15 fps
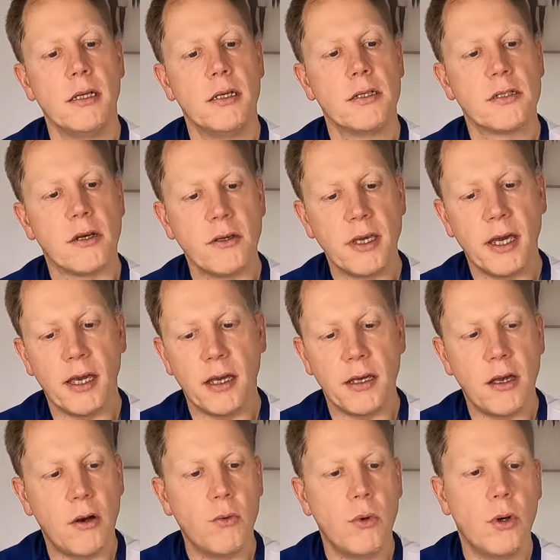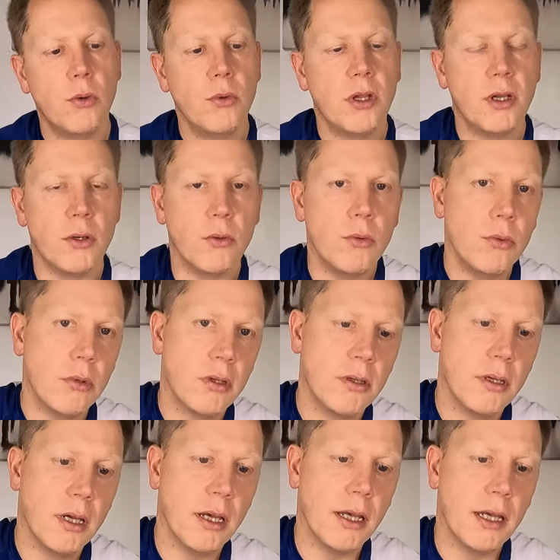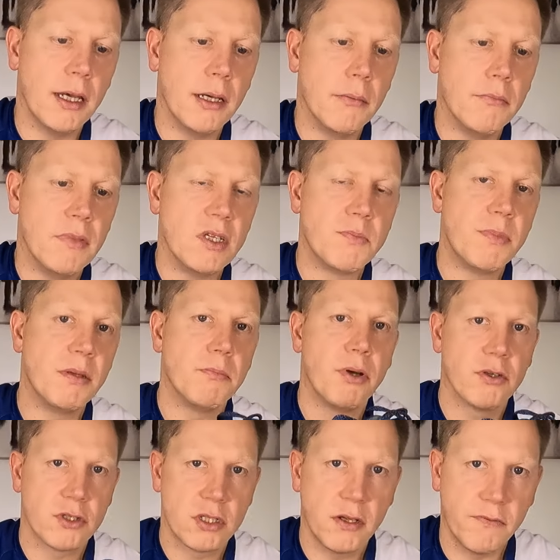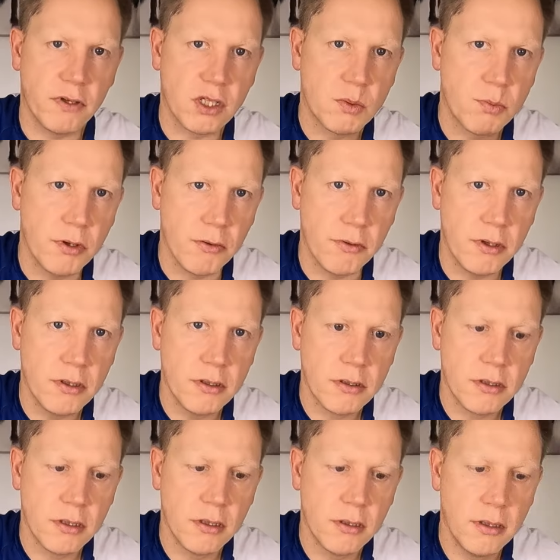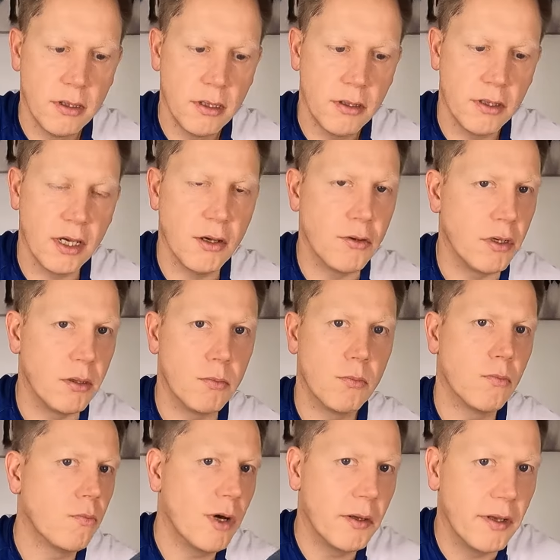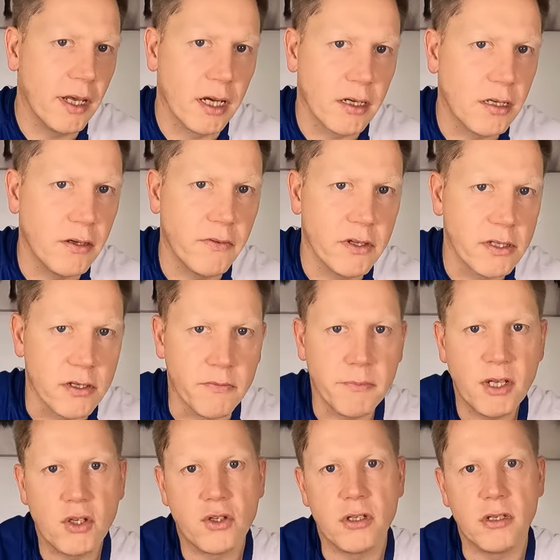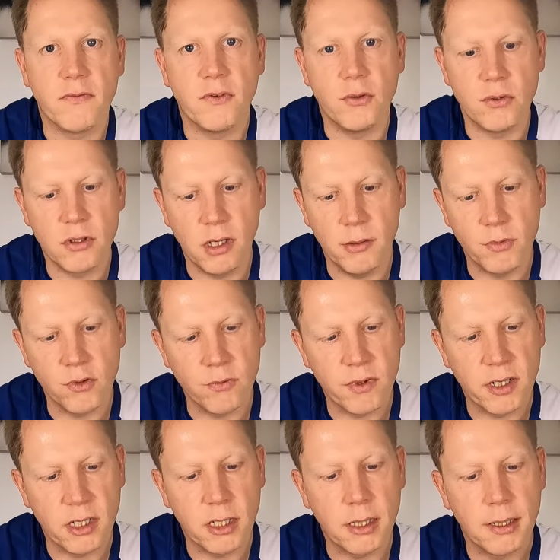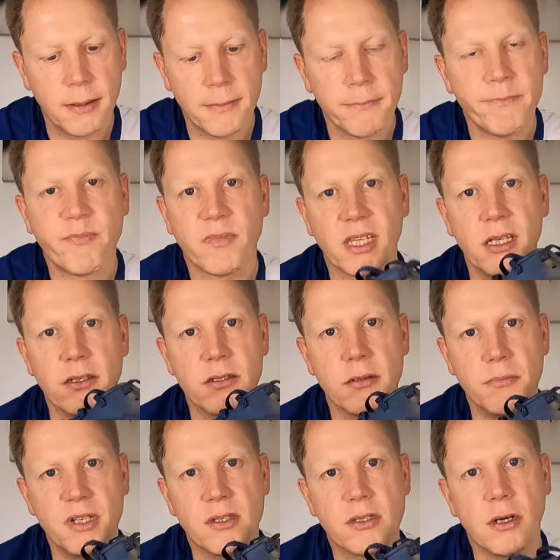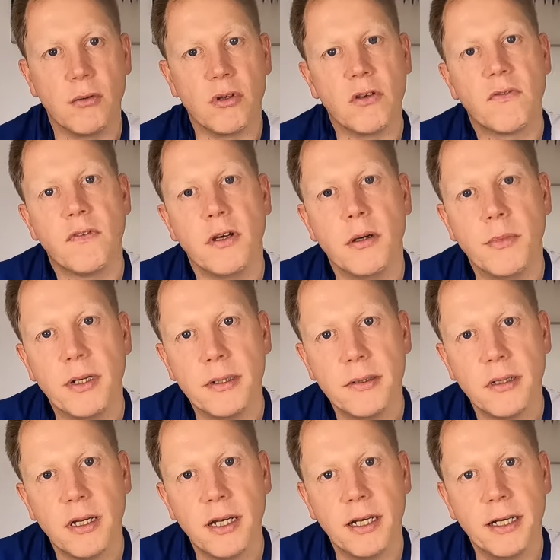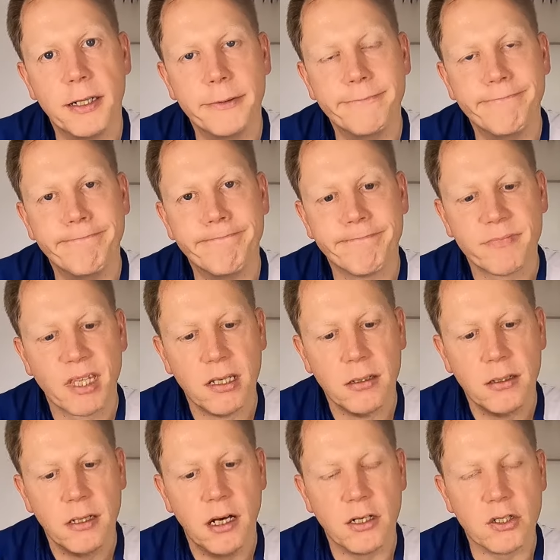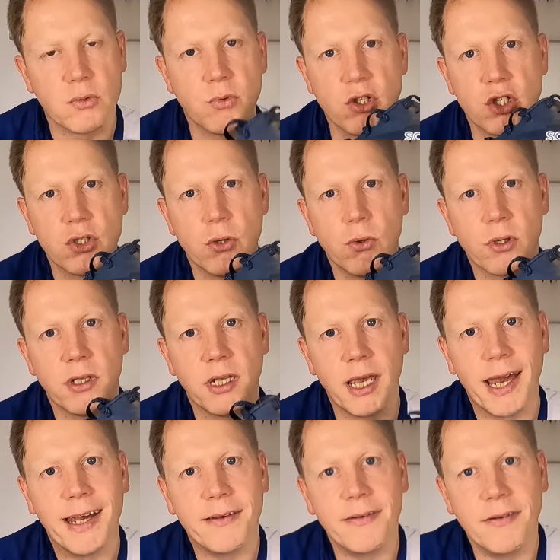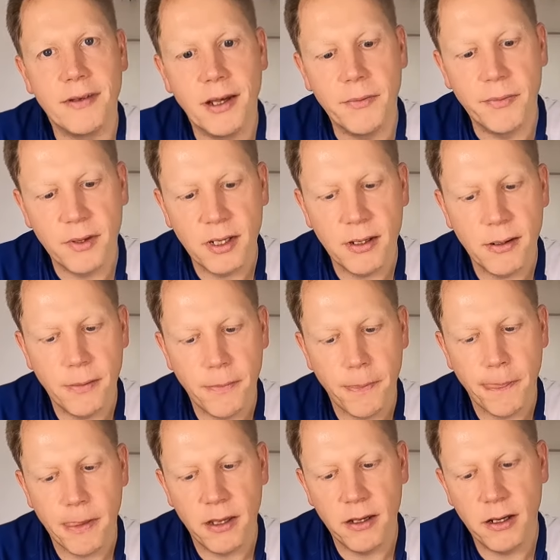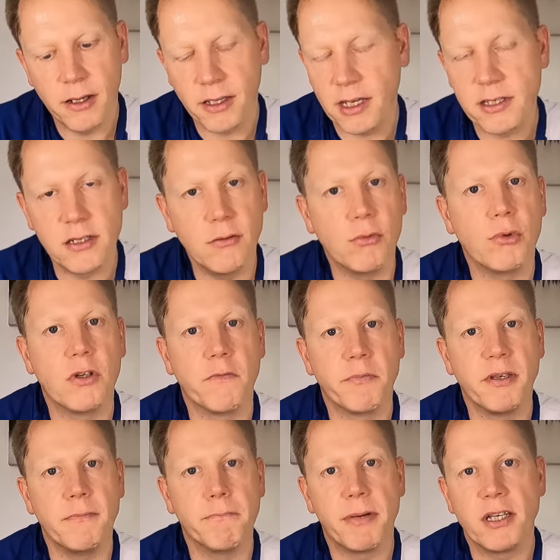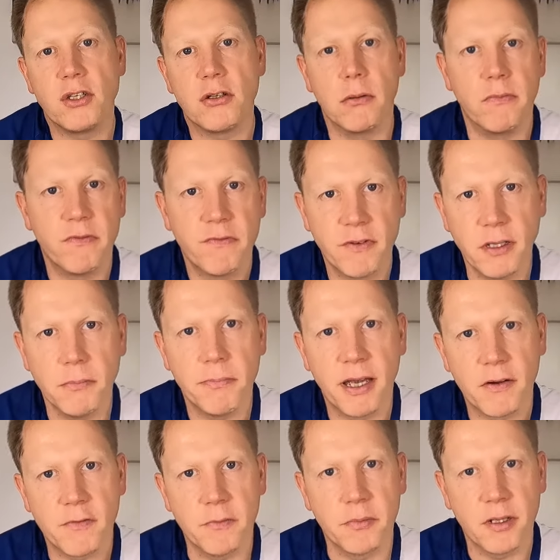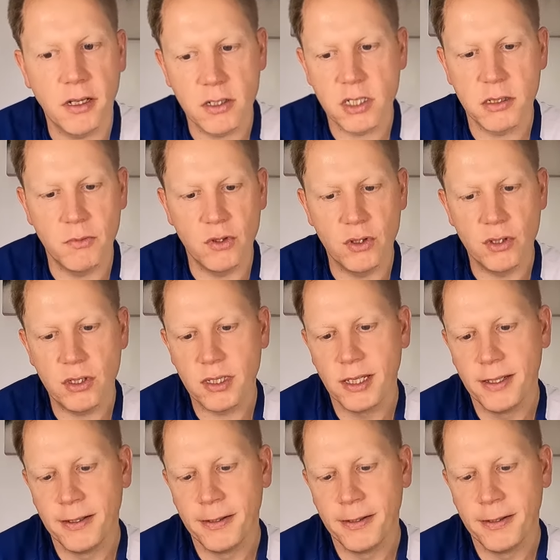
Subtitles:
So yeah, all in all, it's been a positive experience. The only one negative, as I've mentioned a few times already, is the midsole is firmer. I just wish Saucony hadn't done that. I guess it would have been based on feedback from customers.